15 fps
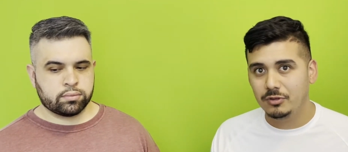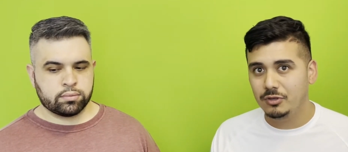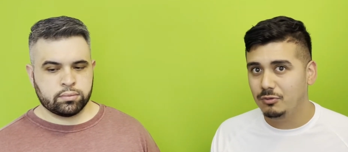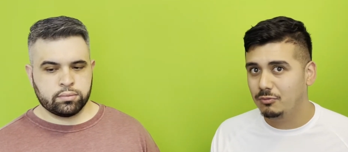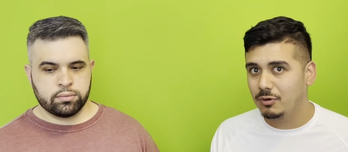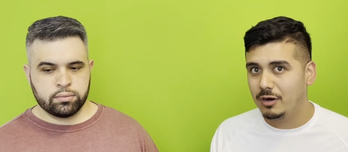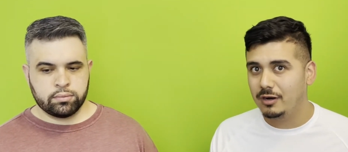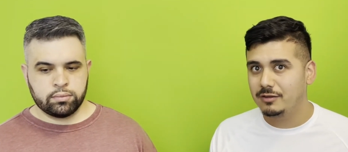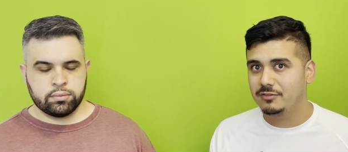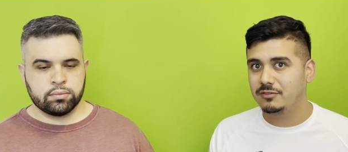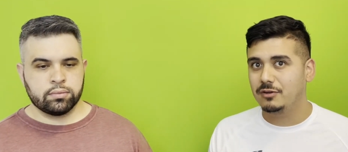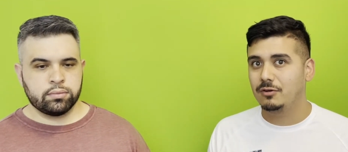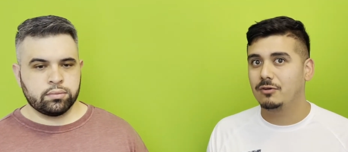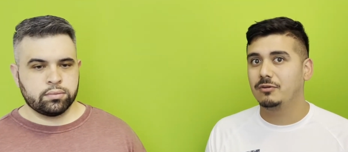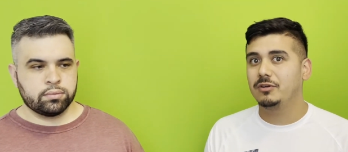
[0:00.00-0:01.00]
Speaker 1: you work.
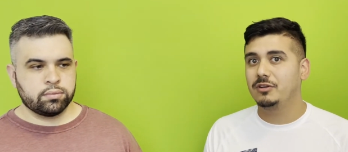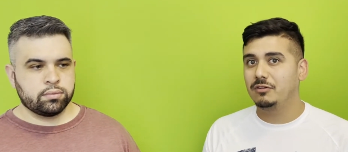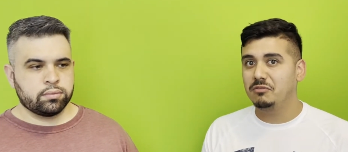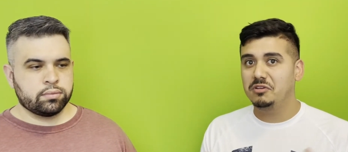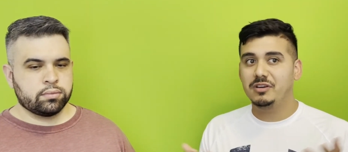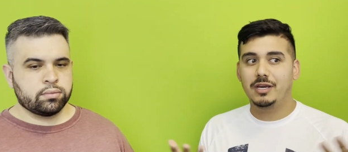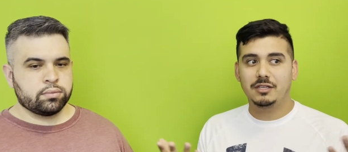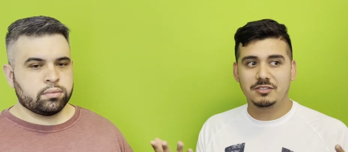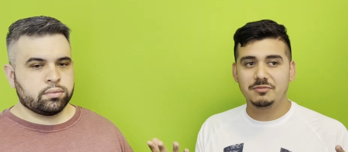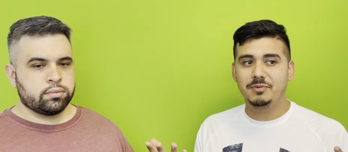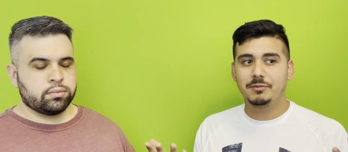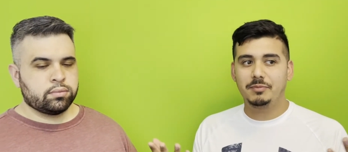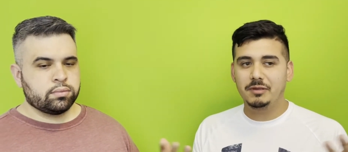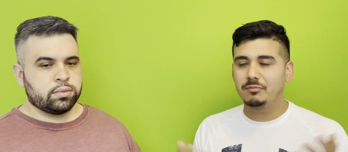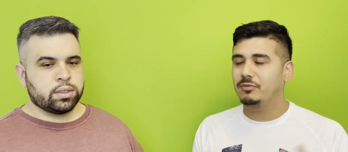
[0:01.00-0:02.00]
So mm-hmm. you know you get to
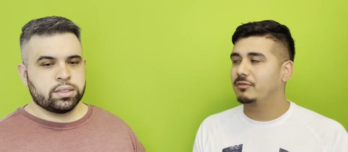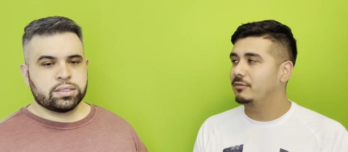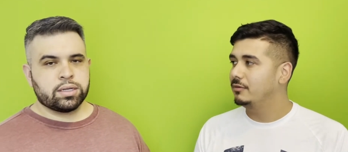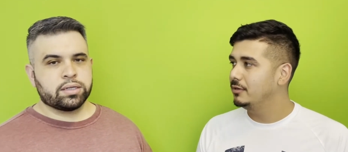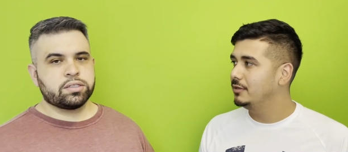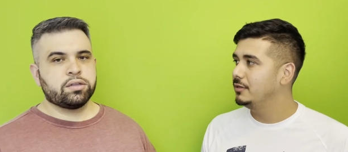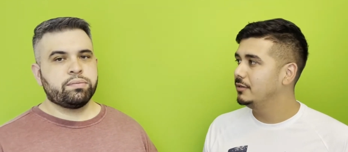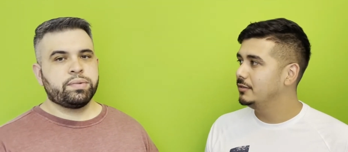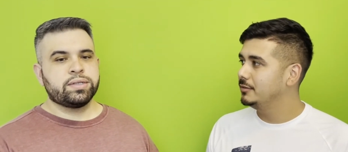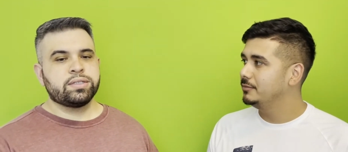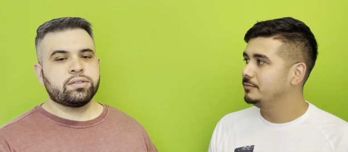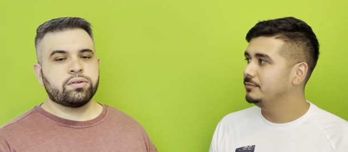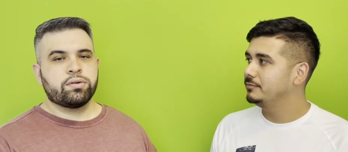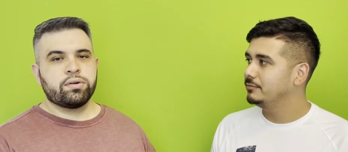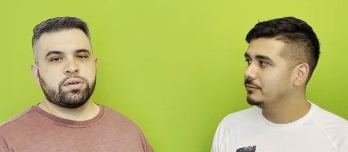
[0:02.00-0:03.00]
meet people. Talk to the
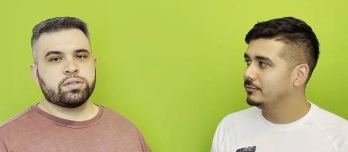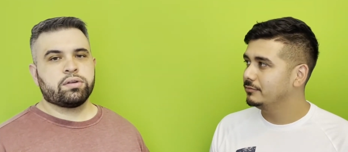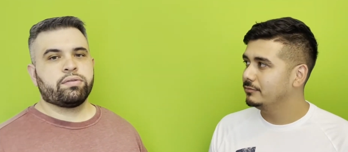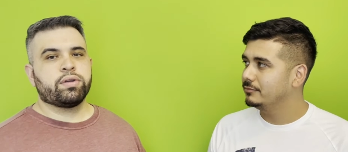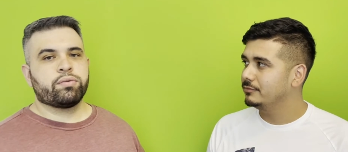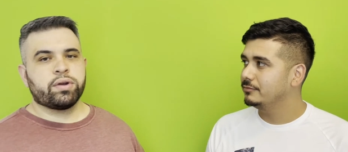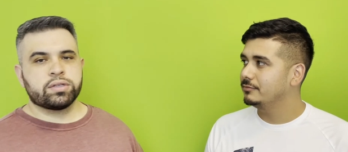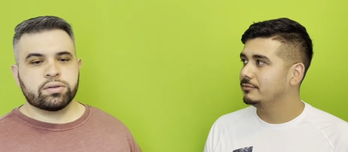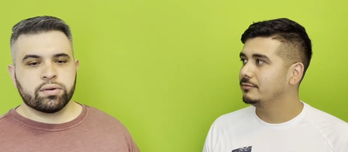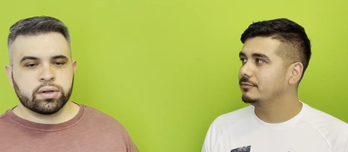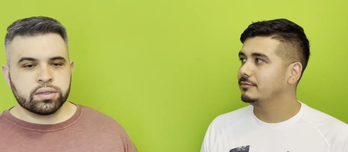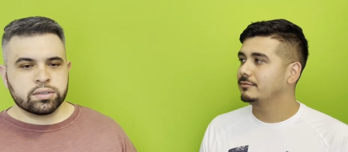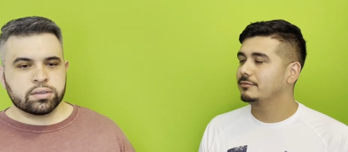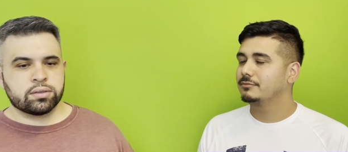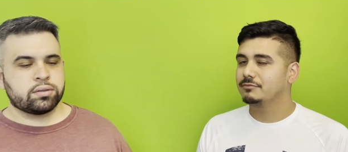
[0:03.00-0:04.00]
Speaker 2: business owners of the
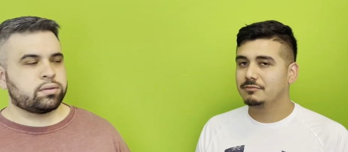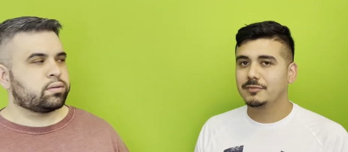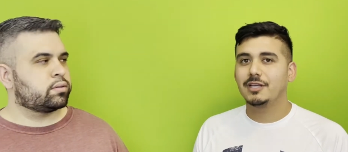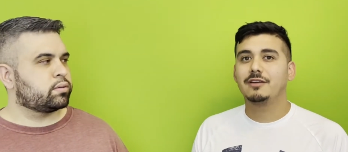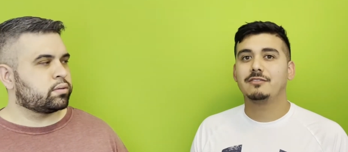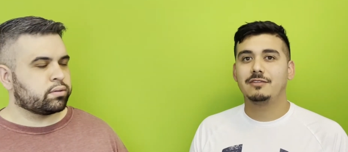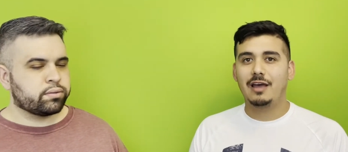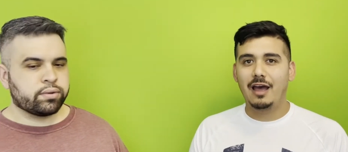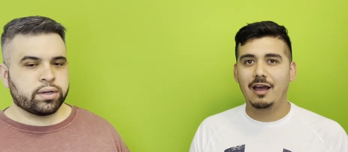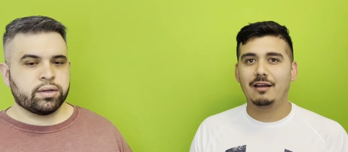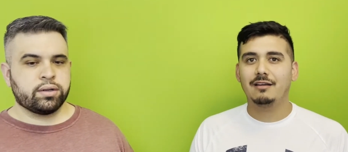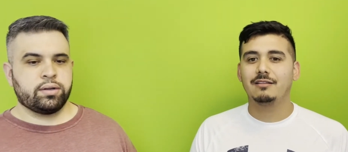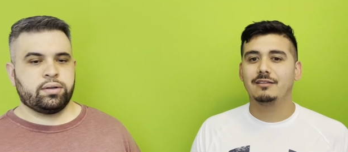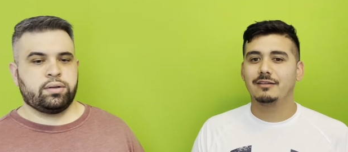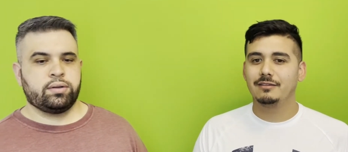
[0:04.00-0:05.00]
restaurants.
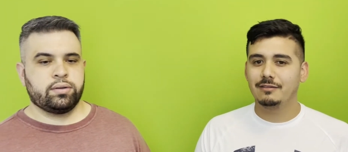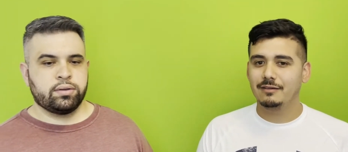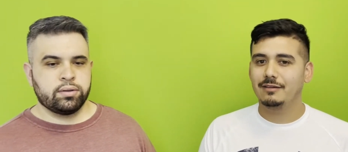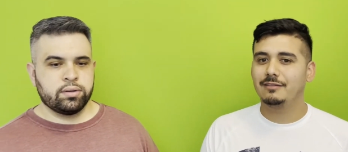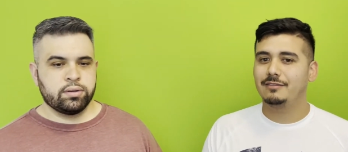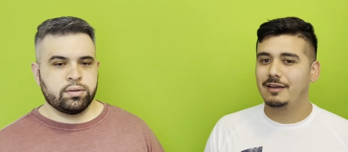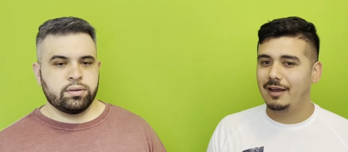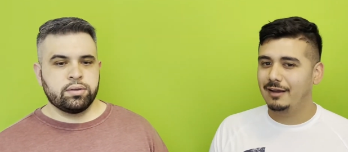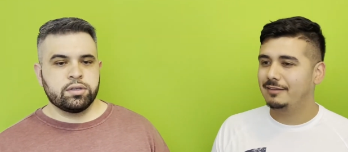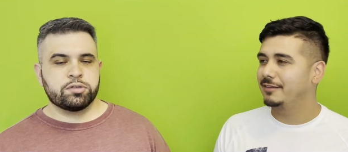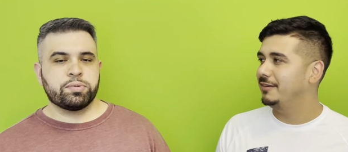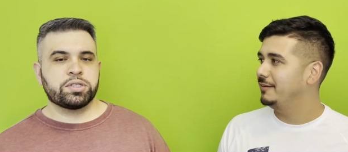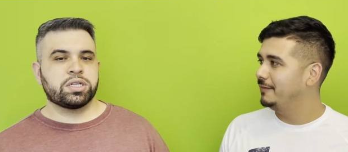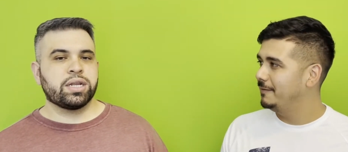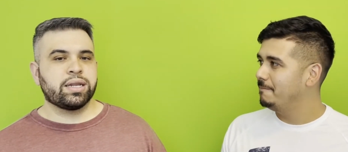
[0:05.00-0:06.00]
Exactly, right?
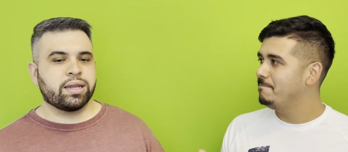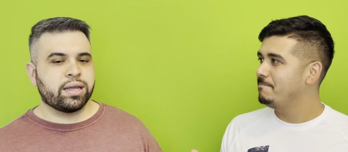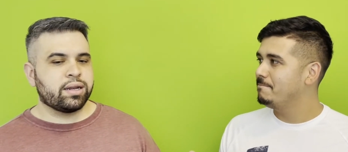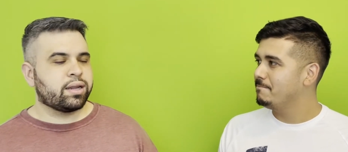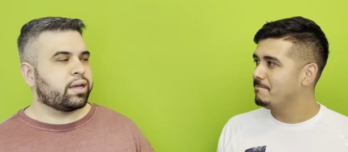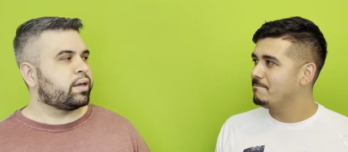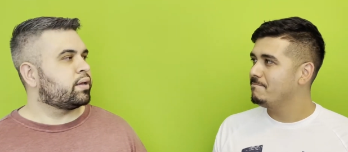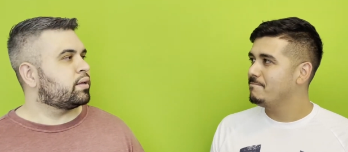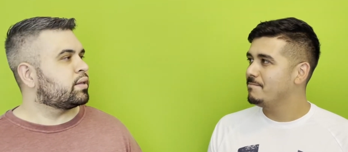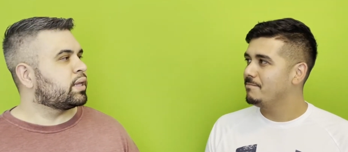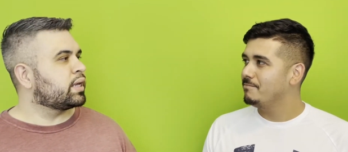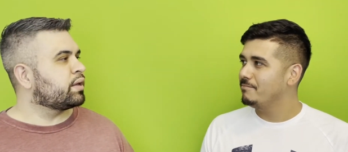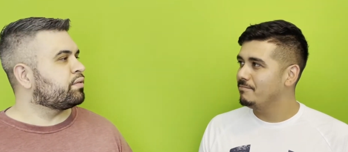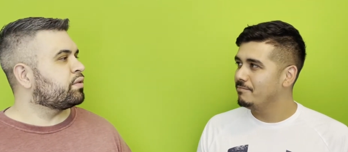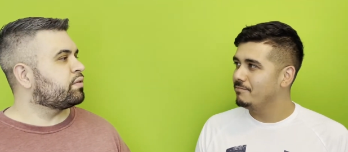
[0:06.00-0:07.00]
Exactly. Especially late night,
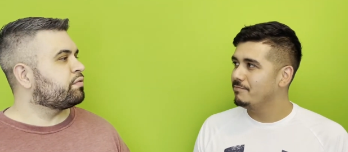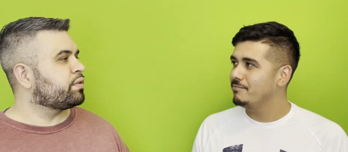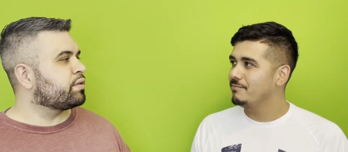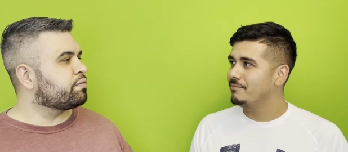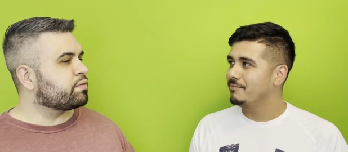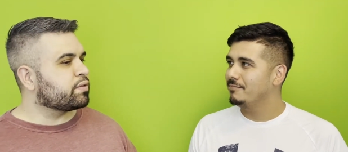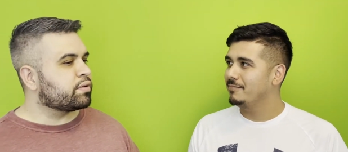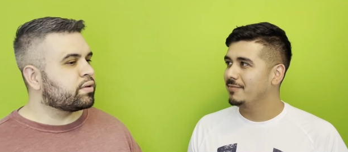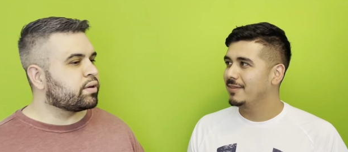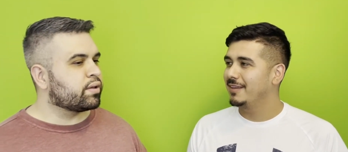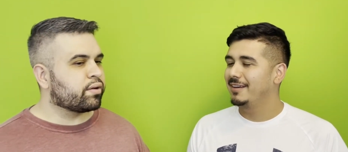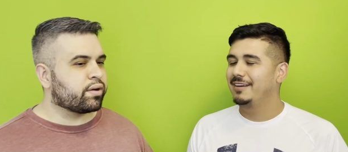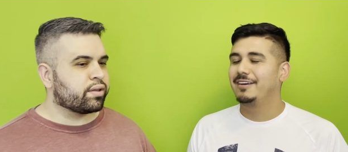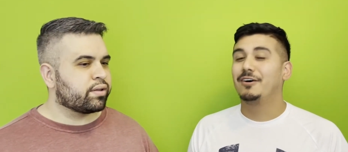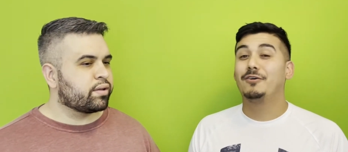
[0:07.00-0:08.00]
they give you free food.
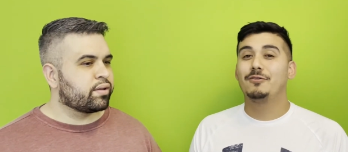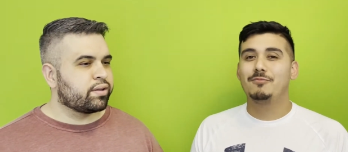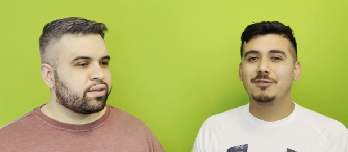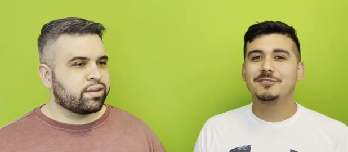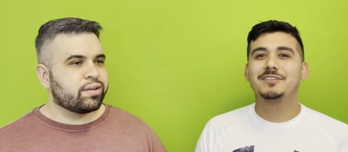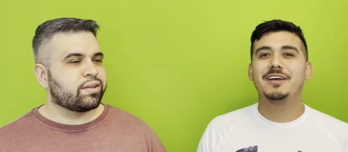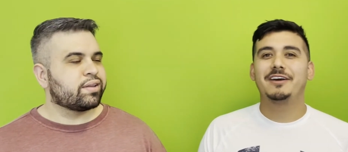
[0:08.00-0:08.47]
Or oh, most